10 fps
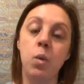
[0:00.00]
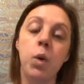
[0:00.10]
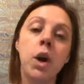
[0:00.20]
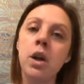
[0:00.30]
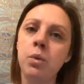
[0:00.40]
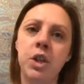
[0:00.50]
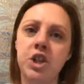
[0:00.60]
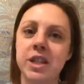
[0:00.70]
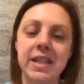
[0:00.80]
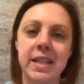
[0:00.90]
we're going to
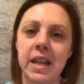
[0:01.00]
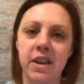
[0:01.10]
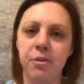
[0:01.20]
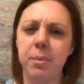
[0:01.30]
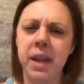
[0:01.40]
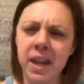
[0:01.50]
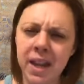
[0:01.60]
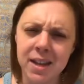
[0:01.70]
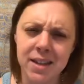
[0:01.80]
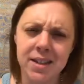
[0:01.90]
reach the city of
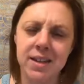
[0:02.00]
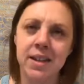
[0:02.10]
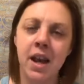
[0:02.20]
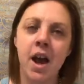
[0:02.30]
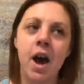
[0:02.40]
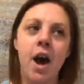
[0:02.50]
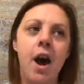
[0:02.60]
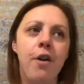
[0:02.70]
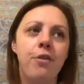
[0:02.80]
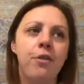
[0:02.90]
peace,
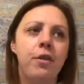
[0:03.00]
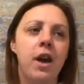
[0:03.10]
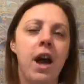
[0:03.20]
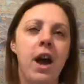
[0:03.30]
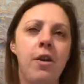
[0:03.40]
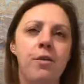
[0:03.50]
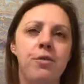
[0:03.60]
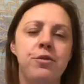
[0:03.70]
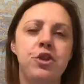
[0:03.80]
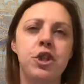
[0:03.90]

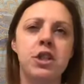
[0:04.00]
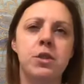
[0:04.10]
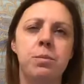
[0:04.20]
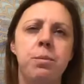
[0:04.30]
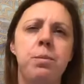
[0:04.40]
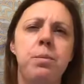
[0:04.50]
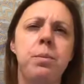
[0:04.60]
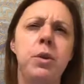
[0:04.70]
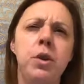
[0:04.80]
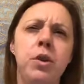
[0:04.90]
of just
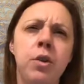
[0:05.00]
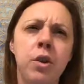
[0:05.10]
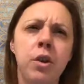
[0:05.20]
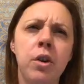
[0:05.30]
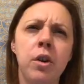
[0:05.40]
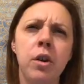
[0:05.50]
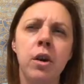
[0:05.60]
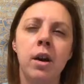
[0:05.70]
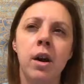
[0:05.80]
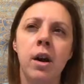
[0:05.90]

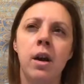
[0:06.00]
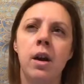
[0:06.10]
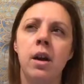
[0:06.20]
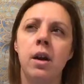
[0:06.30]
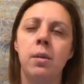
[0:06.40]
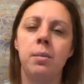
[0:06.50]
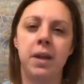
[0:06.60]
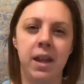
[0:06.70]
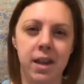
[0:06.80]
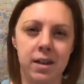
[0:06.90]
pure
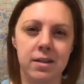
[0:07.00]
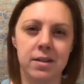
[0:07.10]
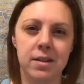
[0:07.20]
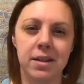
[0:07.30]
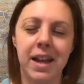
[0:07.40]
peace.